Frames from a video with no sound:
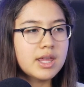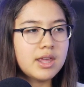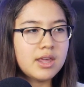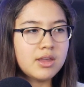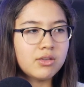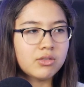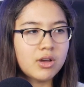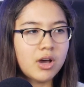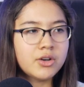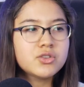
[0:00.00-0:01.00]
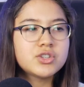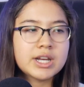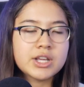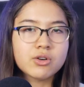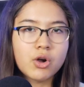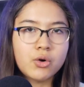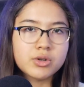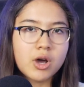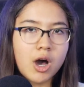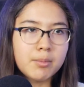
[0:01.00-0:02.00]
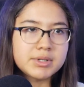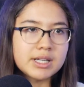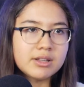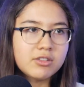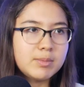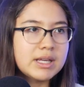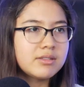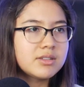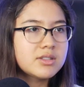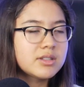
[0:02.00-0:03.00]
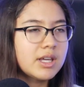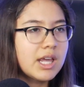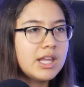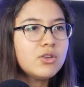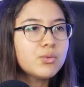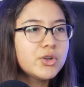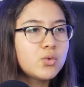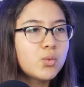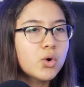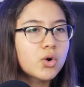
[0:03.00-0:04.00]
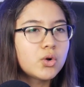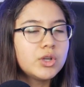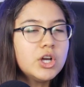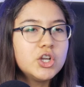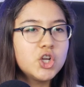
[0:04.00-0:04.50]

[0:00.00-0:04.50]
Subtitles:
is understanding your own competence, because it's like in the real world,